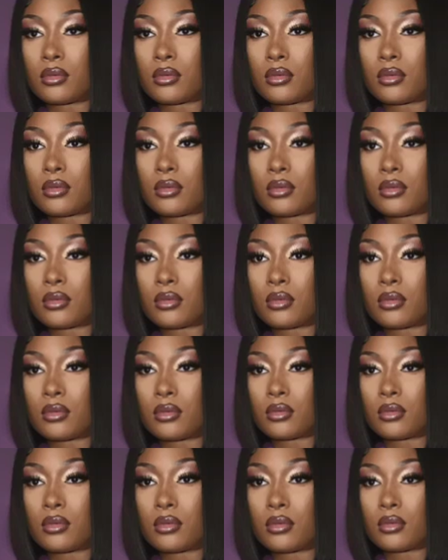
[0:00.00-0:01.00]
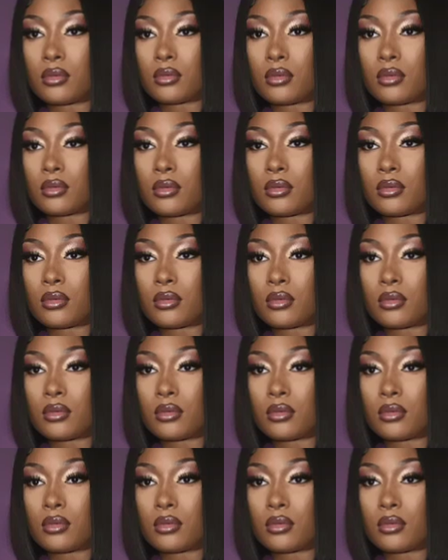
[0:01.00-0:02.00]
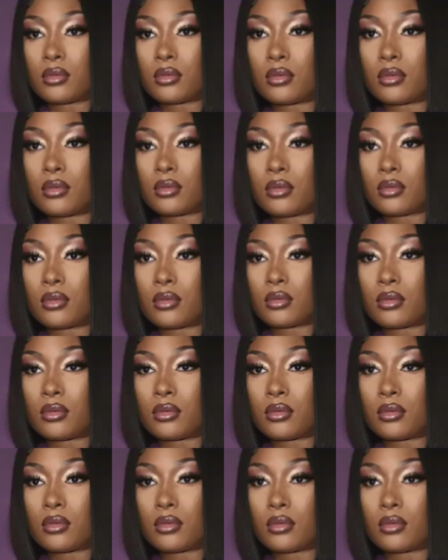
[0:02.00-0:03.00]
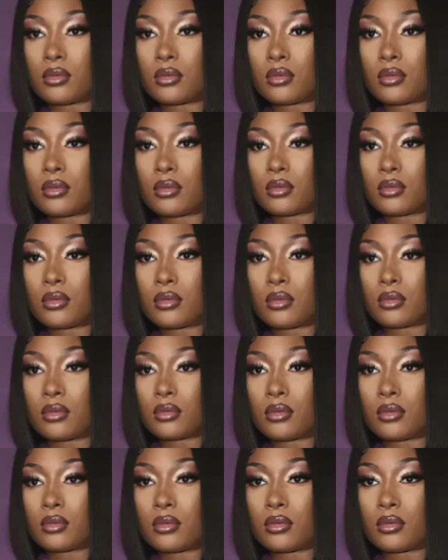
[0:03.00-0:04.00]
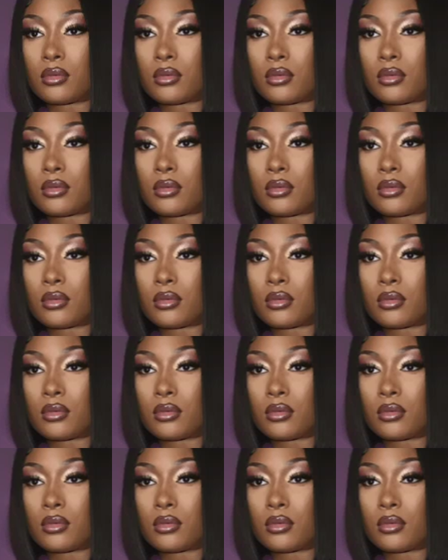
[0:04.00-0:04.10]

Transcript: (silent)